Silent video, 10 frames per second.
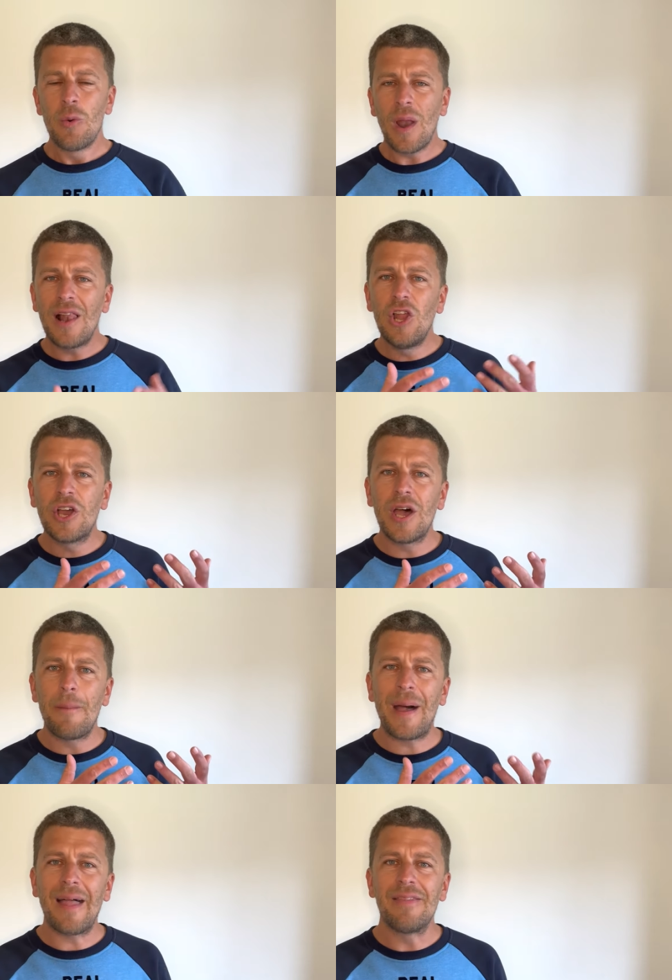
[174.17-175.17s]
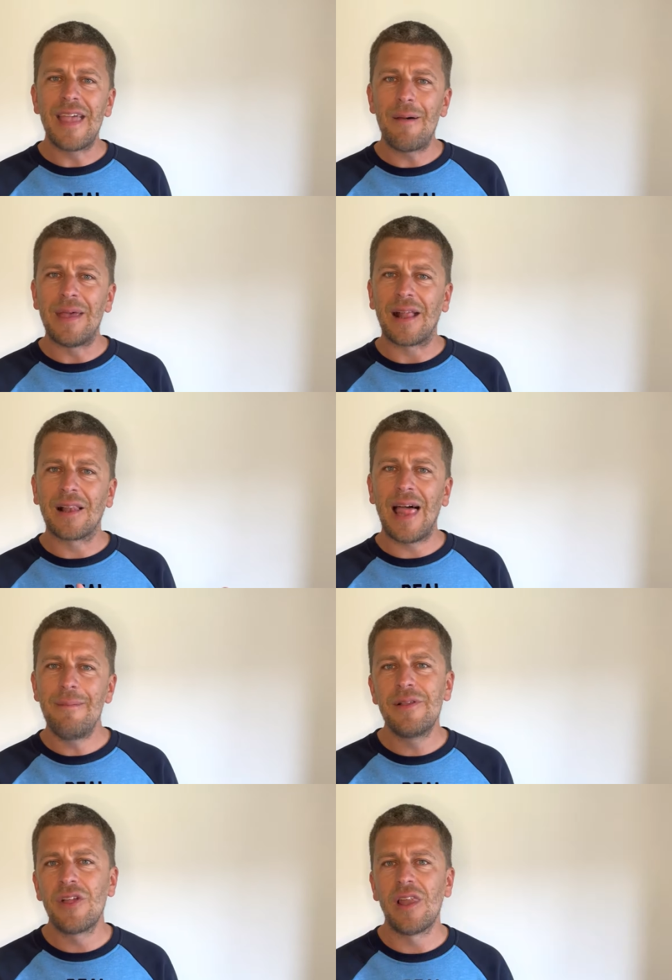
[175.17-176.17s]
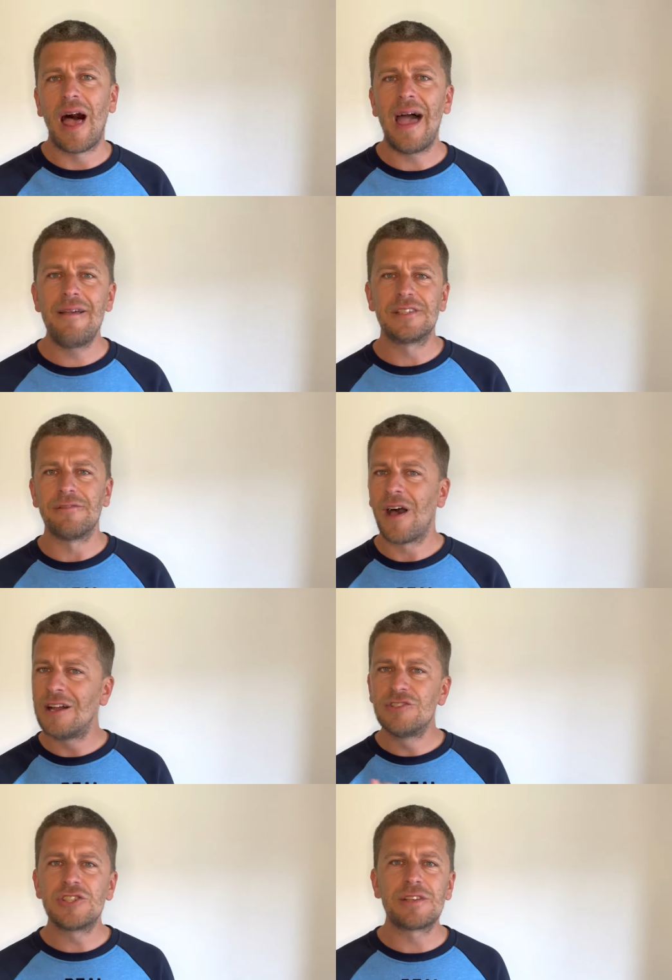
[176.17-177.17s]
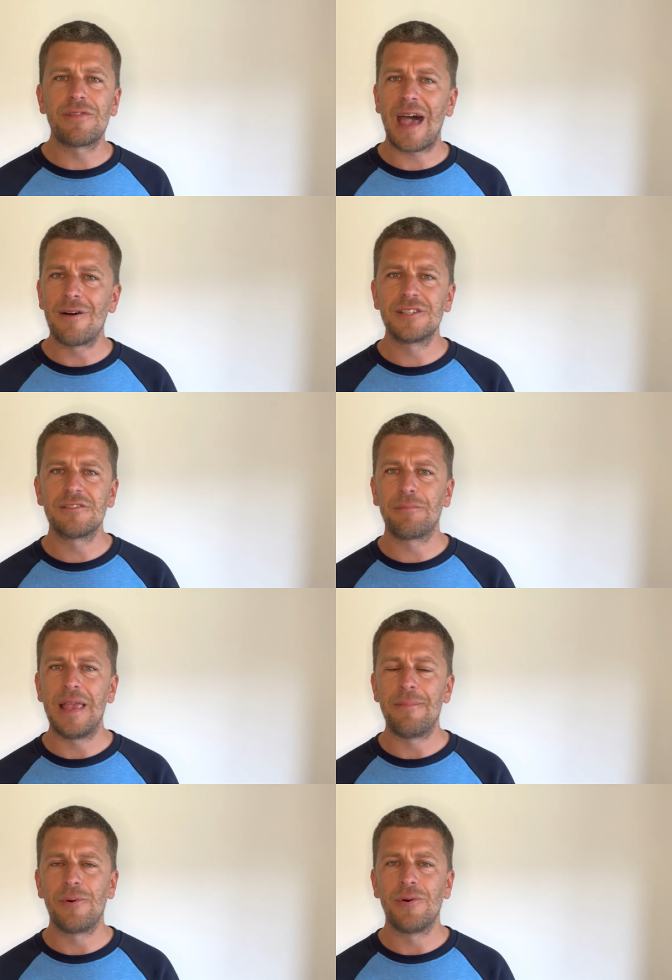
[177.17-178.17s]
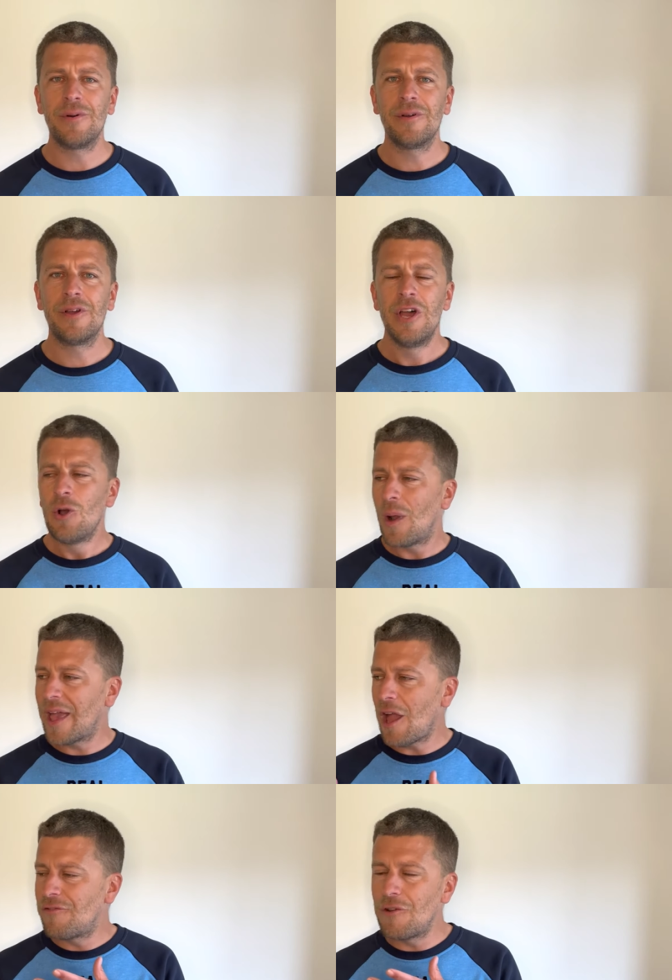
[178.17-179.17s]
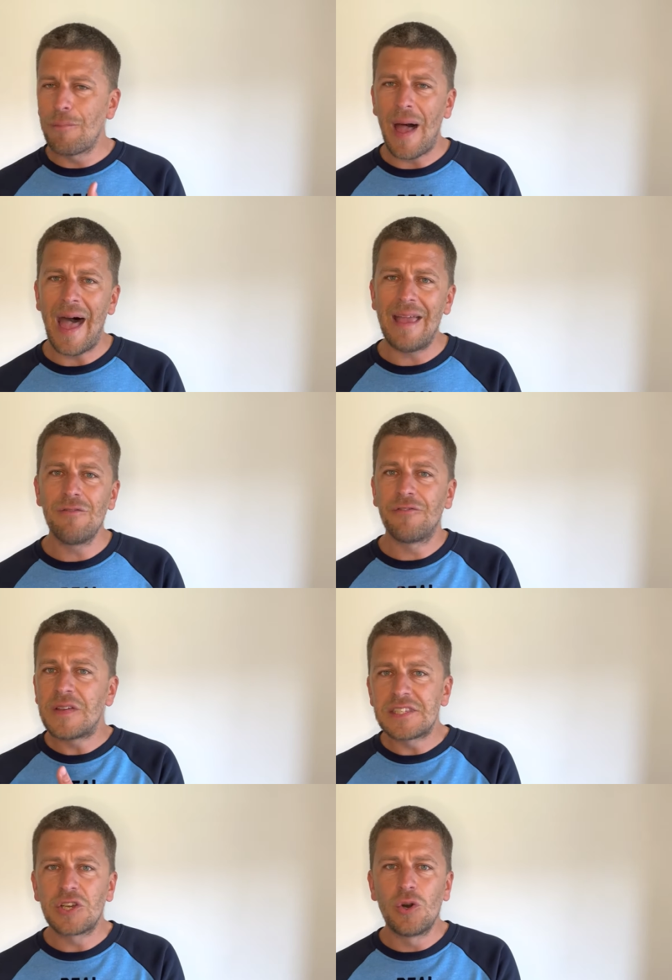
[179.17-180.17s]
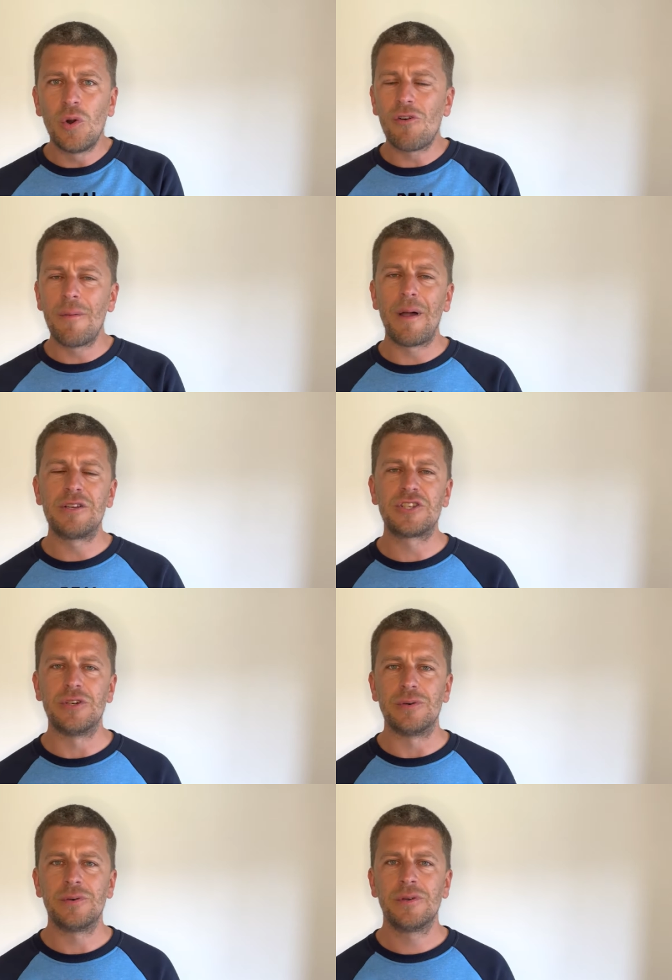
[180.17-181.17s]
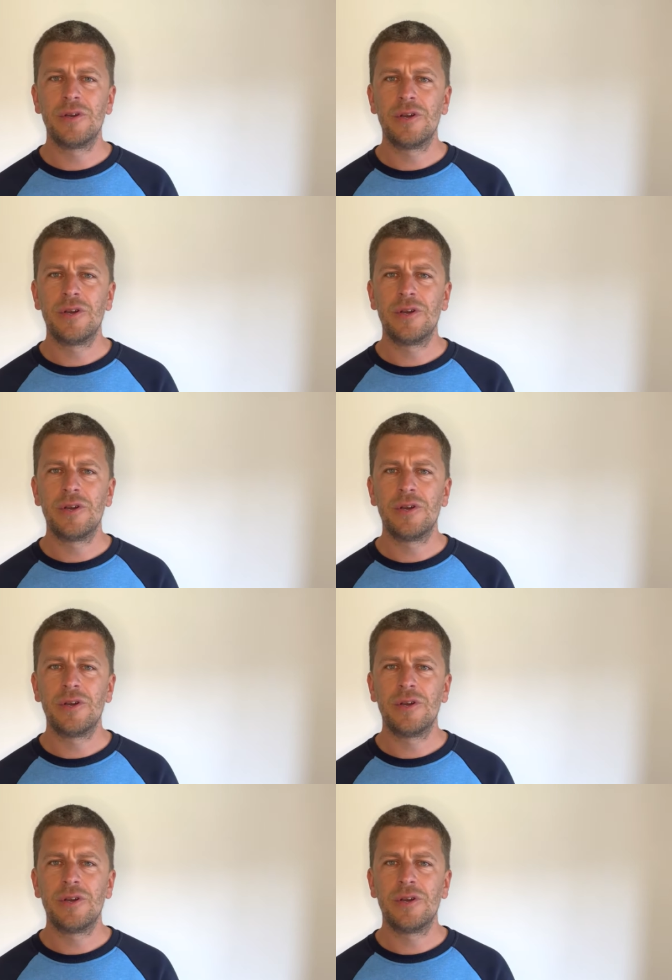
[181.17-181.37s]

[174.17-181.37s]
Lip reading: when I look at a pandemic claiming the lives of hundreds of thousands of people, when I go through pain, physical or emotional,